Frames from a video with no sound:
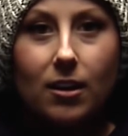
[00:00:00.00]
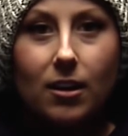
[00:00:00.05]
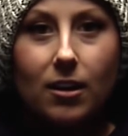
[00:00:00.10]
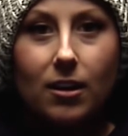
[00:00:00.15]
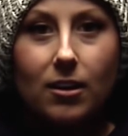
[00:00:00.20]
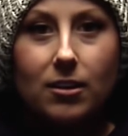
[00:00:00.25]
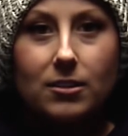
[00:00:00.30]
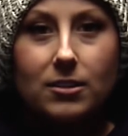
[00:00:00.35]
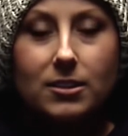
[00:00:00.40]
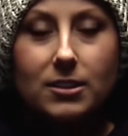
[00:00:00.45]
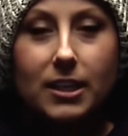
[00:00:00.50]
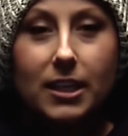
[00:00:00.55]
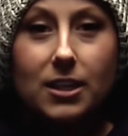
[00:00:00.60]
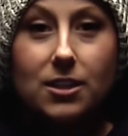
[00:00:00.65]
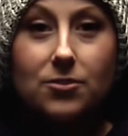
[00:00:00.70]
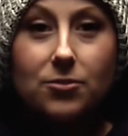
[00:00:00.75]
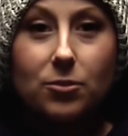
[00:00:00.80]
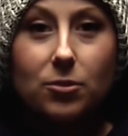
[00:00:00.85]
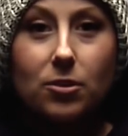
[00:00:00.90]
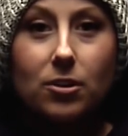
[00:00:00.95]
uh,
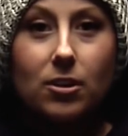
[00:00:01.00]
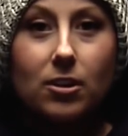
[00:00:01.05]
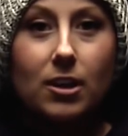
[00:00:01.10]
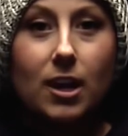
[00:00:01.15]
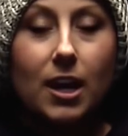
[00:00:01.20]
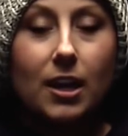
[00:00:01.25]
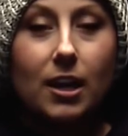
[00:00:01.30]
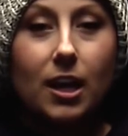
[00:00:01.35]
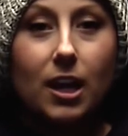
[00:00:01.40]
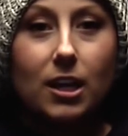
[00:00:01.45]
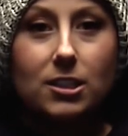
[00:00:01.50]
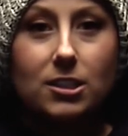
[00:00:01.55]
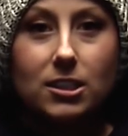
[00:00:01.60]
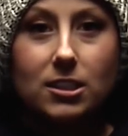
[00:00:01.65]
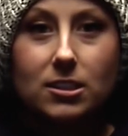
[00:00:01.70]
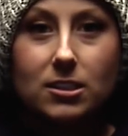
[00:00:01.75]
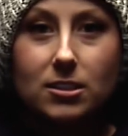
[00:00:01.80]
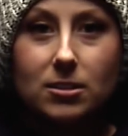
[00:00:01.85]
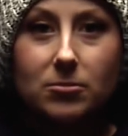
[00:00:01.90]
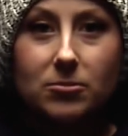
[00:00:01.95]
stage four
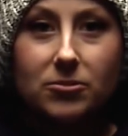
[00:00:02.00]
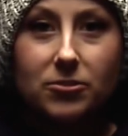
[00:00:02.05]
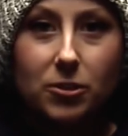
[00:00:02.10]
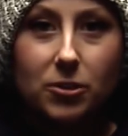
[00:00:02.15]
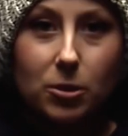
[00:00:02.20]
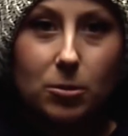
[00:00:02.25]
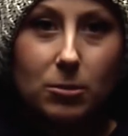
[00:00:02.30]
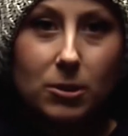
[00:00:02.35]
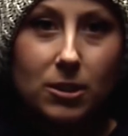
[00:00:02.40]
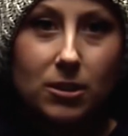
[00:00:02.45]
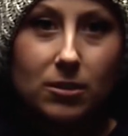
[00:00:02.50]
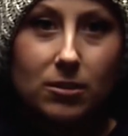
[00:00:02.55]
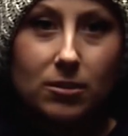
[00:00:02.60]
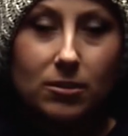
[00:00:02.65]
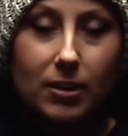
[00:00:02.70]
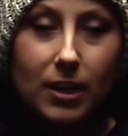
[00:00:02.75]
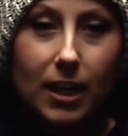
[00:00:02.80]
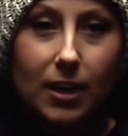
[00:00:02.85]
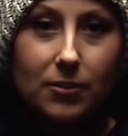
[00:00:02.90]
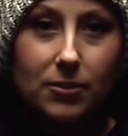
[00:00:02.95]
non-Hodgkin's
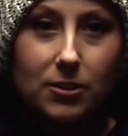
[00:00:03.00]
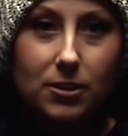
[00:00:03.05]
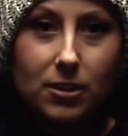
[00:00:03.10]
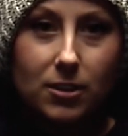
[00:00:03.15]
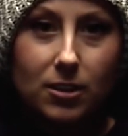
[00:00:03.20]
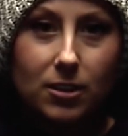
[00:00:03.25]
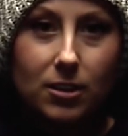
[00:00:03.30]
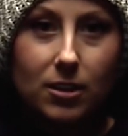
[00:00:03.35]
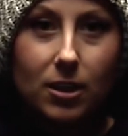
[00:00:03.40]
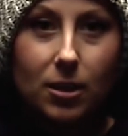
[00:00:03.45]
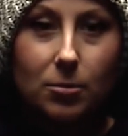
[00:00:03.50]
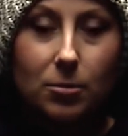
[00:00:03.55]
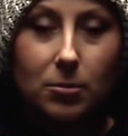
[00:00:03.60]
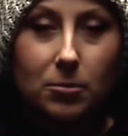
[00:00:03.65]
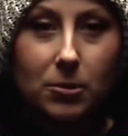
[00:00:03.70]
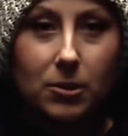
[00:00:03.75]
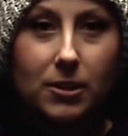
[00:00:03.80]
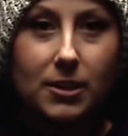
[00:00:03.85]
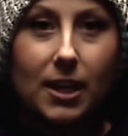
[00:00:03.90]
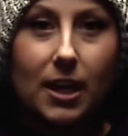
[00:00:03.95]
lymphoma after a
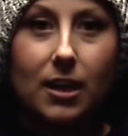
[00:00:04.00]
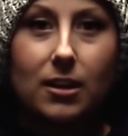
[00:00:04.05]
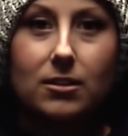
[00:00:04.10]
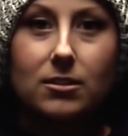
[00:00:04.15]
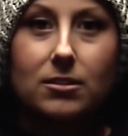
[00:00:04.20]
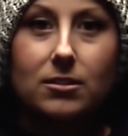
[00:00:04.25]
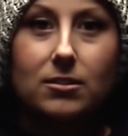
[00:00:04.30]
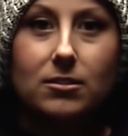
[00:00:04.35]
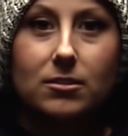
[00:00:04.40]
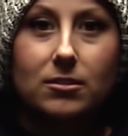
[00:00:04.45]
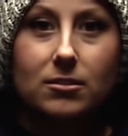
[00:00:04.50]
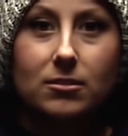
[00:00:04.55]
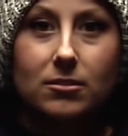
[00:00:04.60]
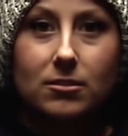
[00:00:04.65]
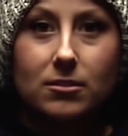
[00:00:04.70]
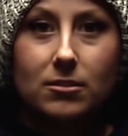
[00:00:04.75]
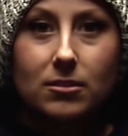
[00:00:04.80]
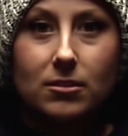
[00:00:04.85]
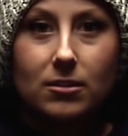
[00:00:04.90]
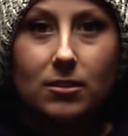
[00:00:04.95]
couple more tests,
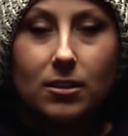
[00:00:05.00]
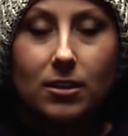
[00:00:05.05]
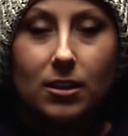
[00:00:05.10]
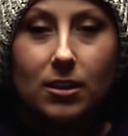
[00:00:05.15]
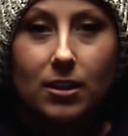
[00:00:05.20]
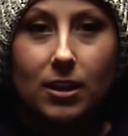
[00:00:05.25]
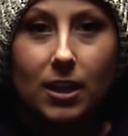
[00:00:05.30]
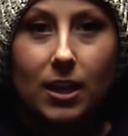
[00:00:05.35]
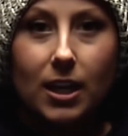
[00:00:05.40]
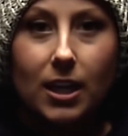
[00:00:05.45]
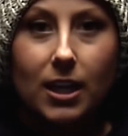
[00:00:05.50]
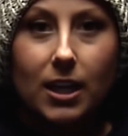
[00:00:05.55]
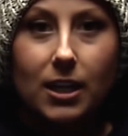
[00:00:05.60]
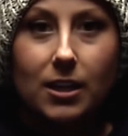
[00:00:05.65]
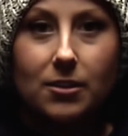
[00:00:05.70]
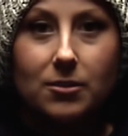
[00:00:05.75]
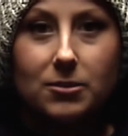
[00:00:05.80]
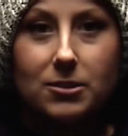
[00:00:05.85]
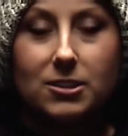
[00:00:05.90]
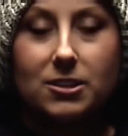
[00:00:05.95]
and that
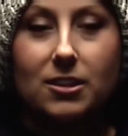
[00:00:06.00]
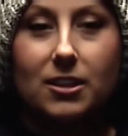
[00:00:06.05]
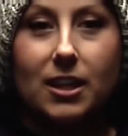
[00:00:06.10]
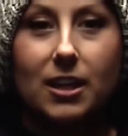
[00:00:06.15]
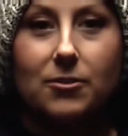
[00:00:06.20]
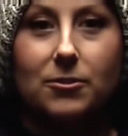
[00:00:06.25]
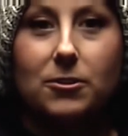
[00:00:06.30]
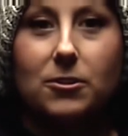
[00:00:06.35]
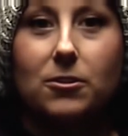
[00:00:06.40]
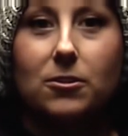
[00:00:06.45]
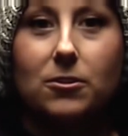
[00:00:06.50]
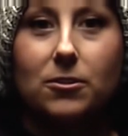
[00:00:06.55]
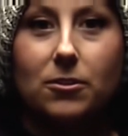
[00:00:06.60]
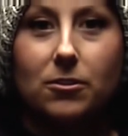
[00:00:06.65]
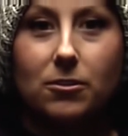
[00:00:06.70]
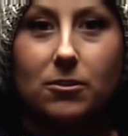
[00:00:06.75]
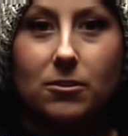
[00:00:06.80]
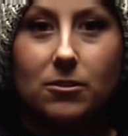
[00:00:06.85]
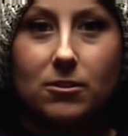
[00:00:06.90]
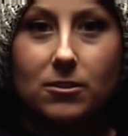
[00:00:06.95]
I was going to have to go
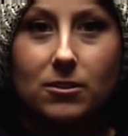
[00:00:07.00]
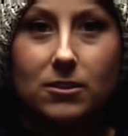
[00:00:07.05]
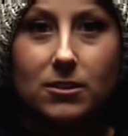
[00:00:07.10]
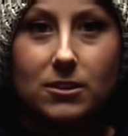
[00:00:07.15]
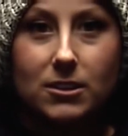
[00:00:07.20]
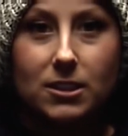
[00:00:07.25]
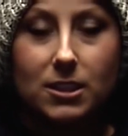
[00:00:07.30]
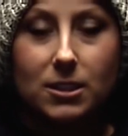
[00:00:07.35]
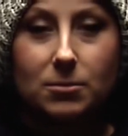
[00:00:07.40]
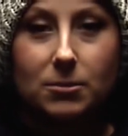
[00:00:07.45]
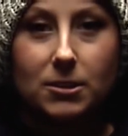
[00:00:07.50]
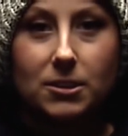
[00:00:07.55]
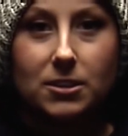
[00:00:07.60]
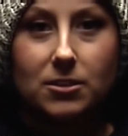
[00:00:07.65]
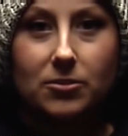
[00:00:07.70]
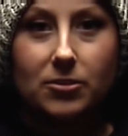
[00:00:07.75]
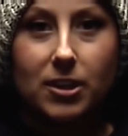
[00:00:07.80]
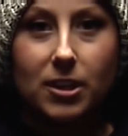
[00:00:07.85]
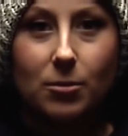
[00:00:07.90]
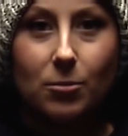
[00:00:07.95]
through six
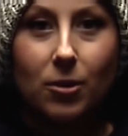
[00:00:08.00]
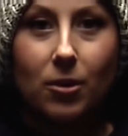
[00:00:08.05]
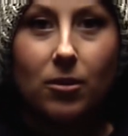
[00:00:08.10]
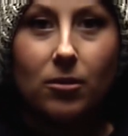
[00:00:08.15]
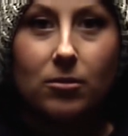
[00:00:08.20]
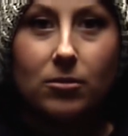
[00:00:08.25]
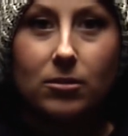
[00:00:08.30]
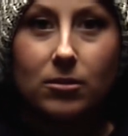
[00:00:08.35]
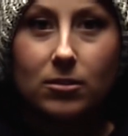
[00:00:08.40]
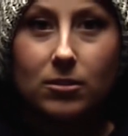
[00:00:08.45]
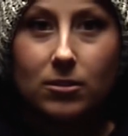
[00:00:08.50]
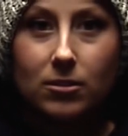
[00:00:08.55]
months of chemo.